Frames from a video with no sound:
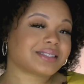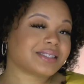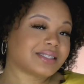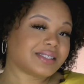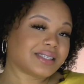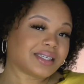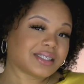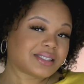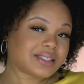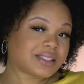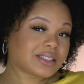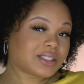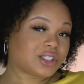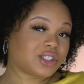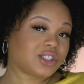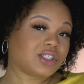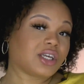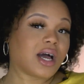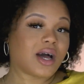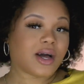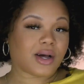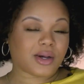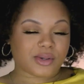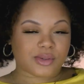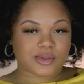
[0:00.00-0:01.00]
Statistics
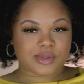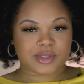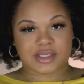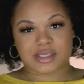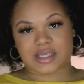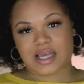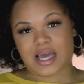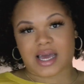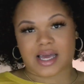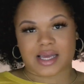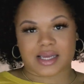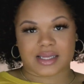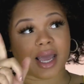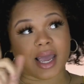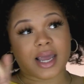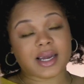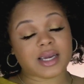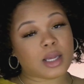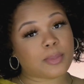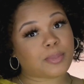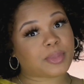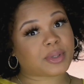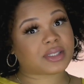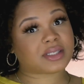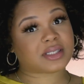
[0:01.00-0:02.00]
shows that
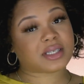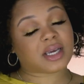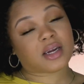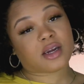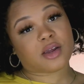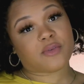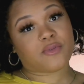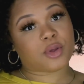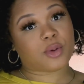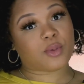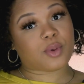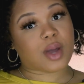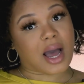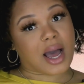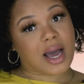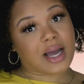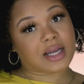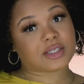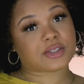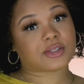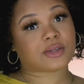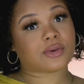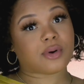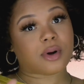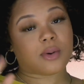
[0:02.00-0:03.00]
90% of you
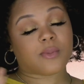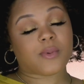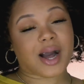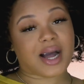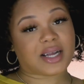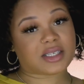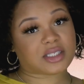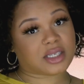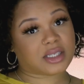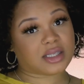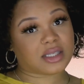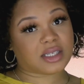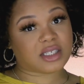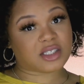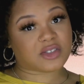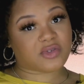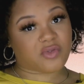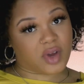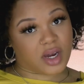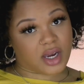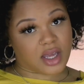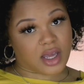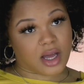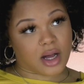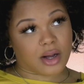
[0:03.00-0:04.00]
guys who are watching these
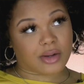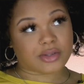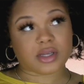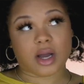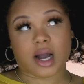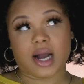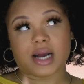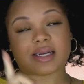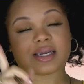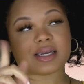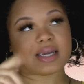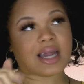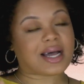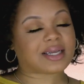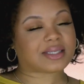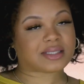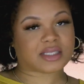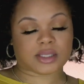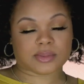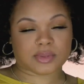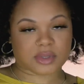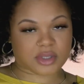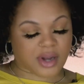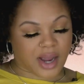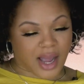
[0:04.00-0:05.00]
videos are not
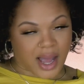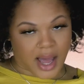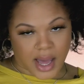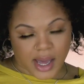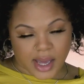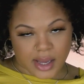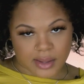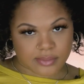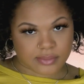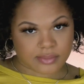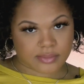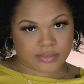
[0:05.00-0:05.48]
subscribed.